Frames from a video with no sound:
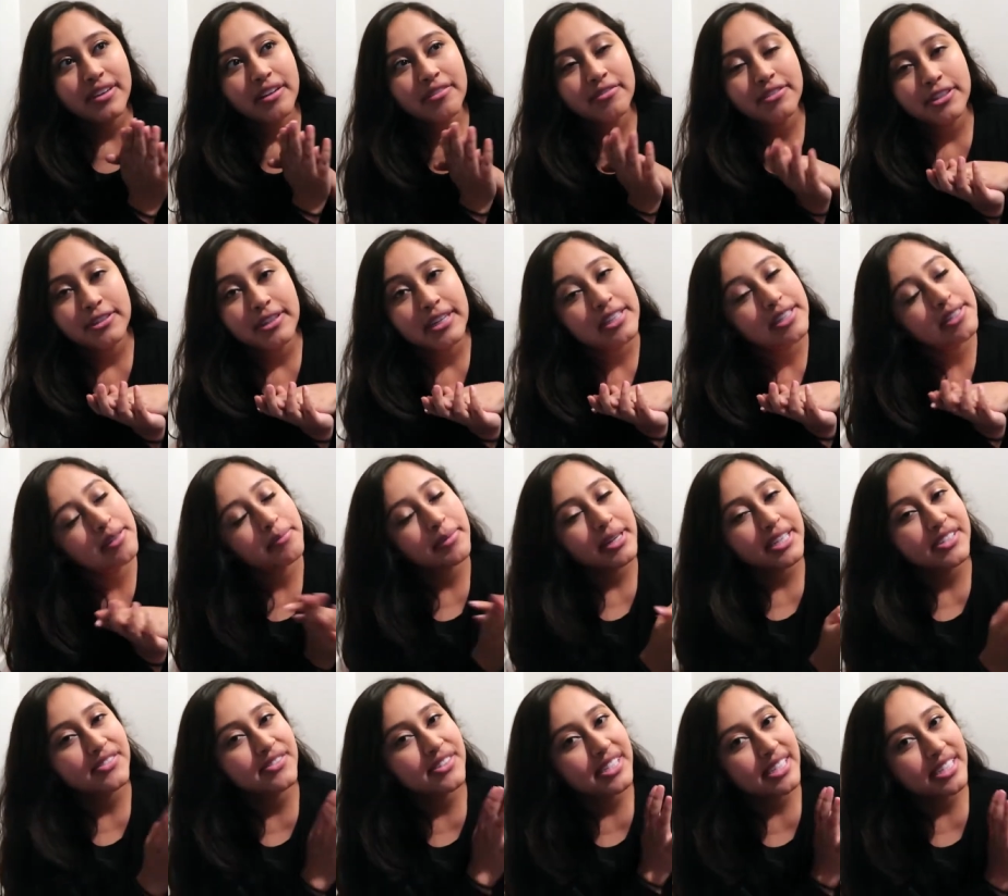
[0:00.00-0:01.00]
a few other
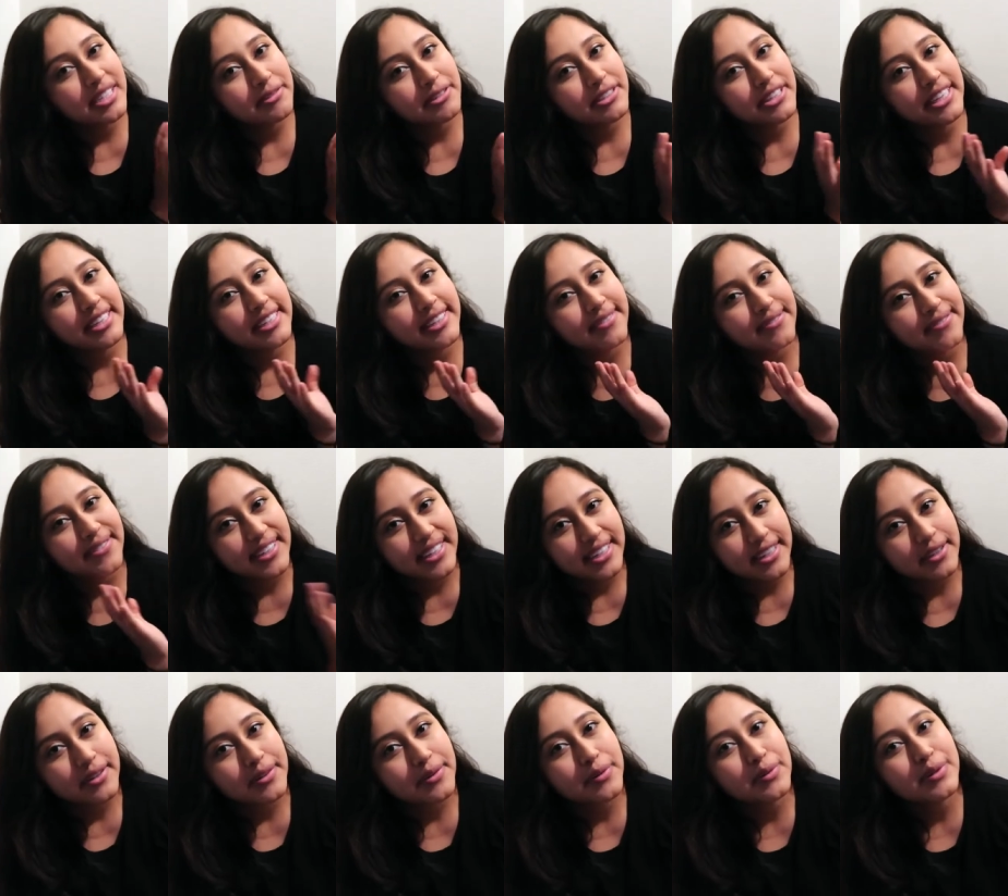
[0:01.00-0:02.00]
breastfeeding related
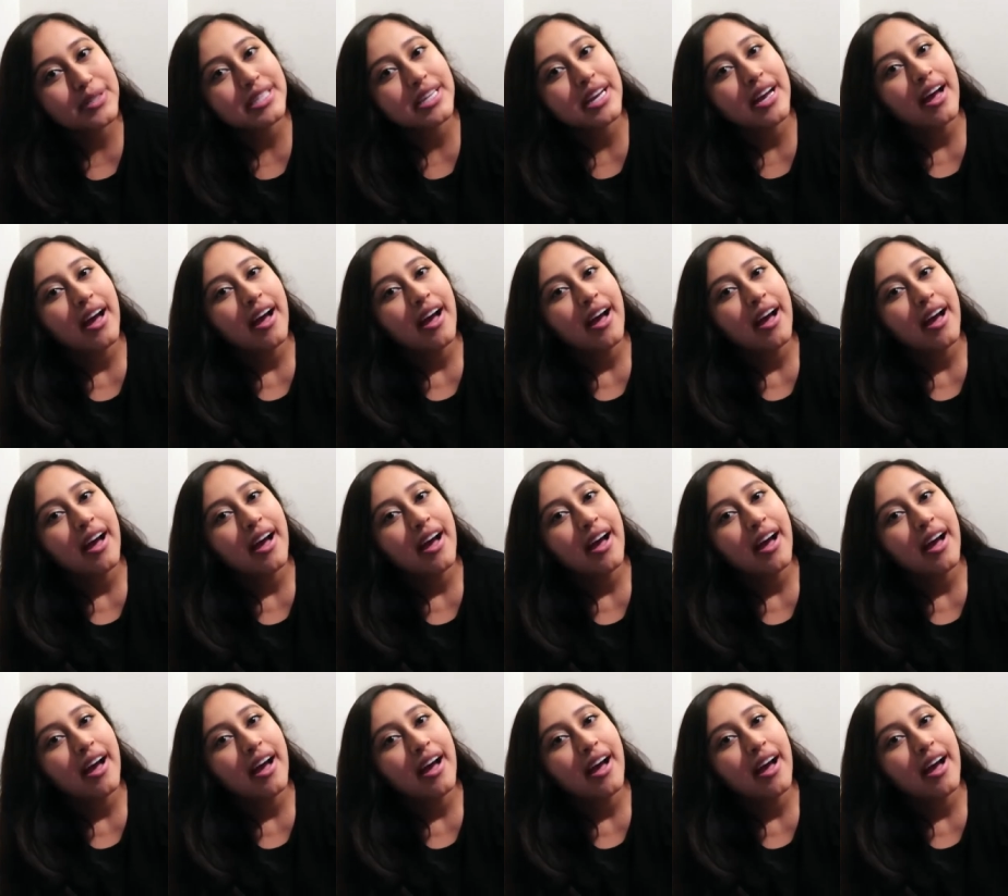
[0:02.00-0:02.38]
videos